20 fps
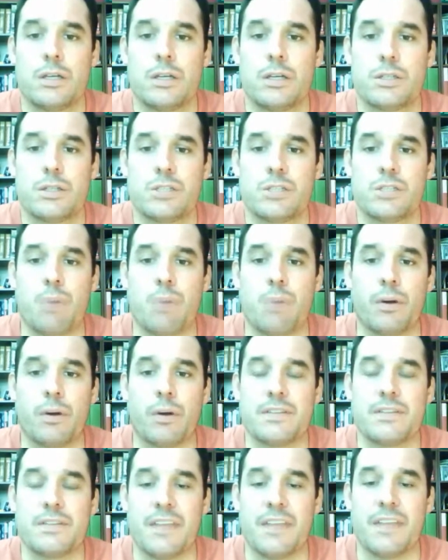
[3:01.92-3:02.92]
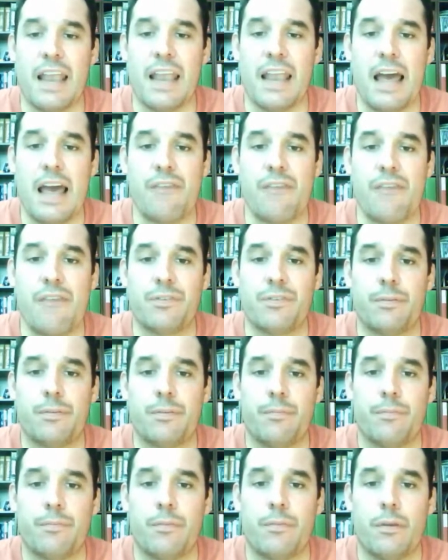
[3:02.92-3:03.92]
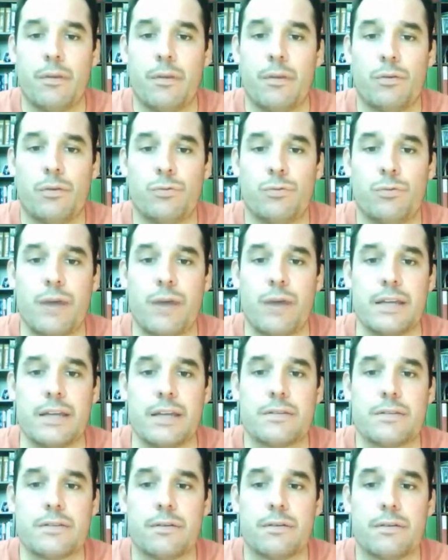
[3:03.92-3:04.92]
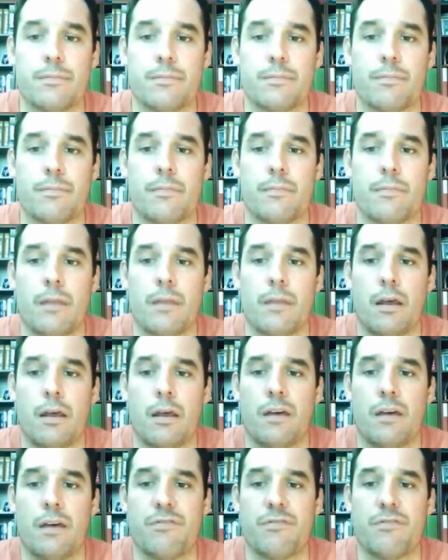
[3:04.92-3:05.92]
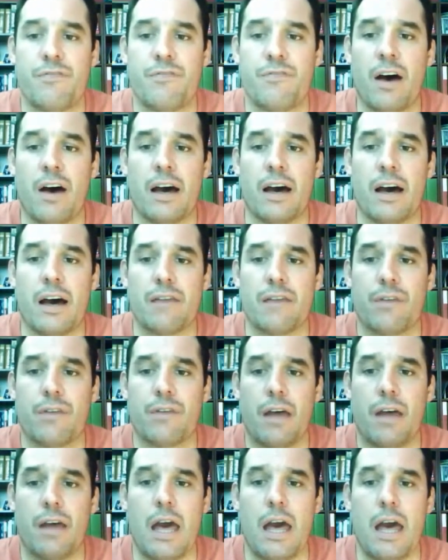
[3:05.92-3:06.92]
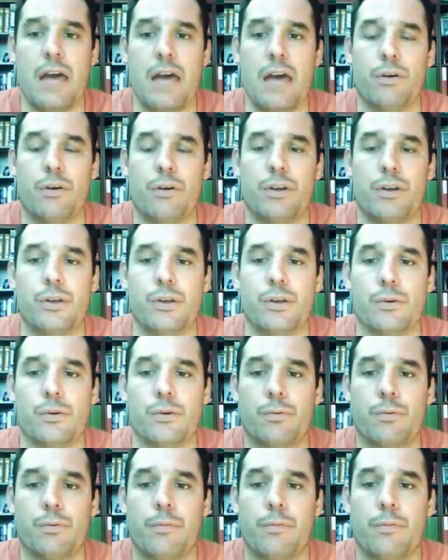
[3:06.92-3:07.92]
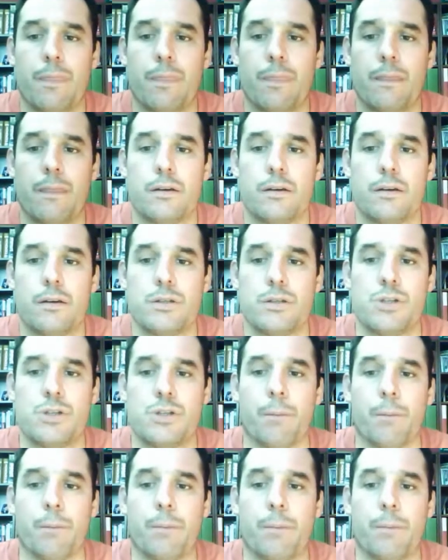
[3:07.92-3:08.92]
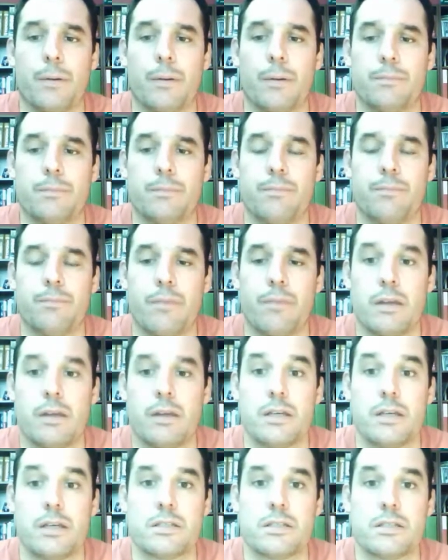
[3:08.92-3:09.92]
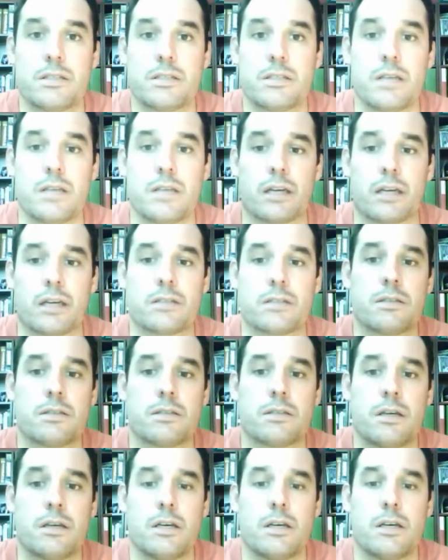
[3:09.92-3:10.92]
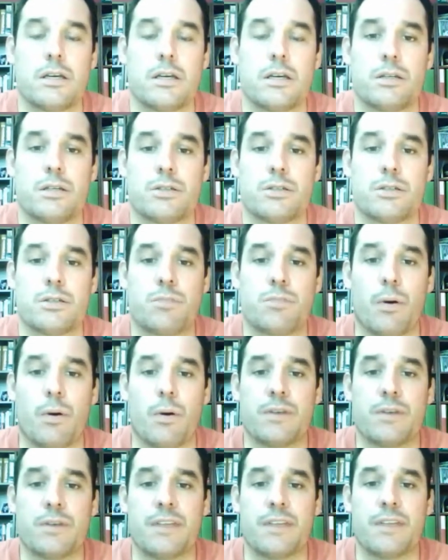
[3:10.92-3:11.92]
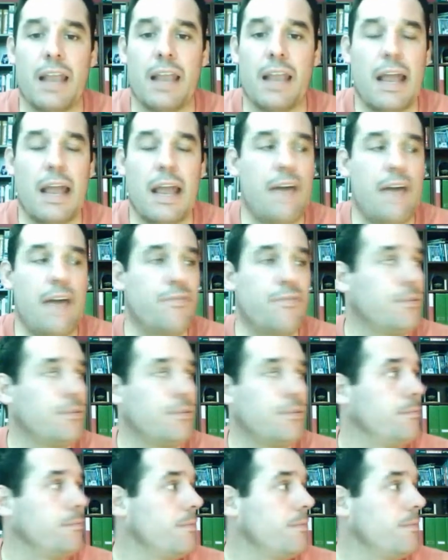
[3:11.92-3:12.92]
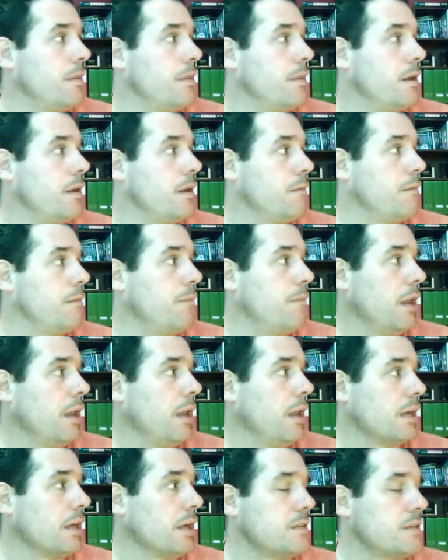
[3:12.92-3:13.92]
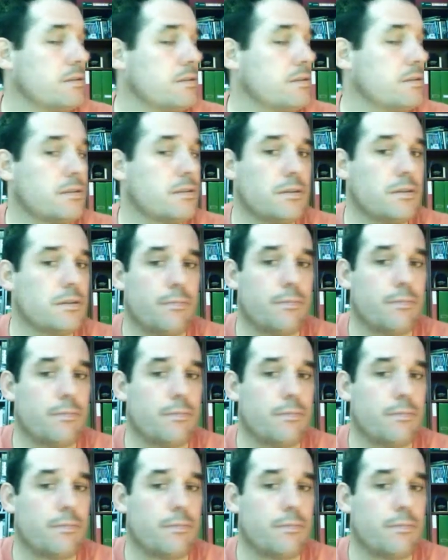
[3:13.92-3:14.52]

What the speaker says: spoken to the left, rate. 5, A or U, jump. 6, spoken to the left, place.